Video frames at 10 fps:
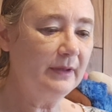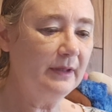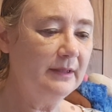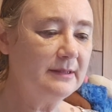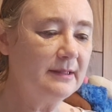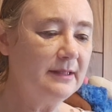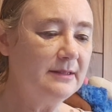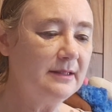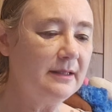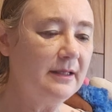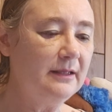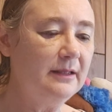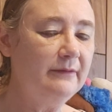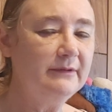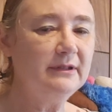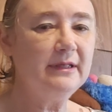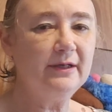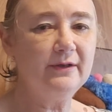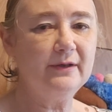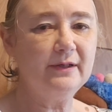it says that they lived
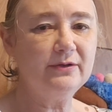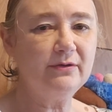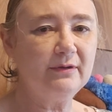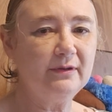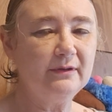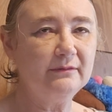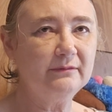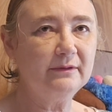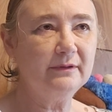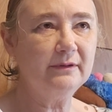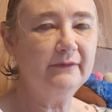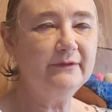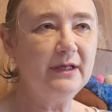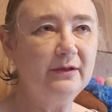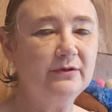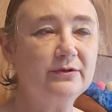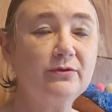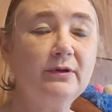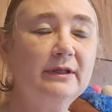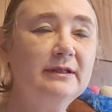there a total of 10 years,
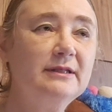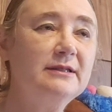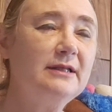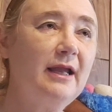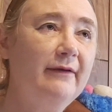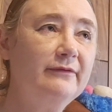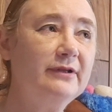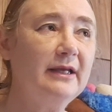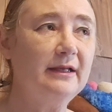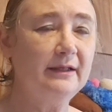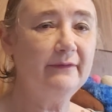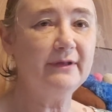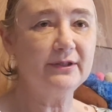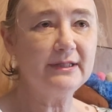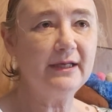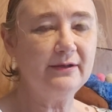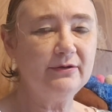or it says after they had lived there 10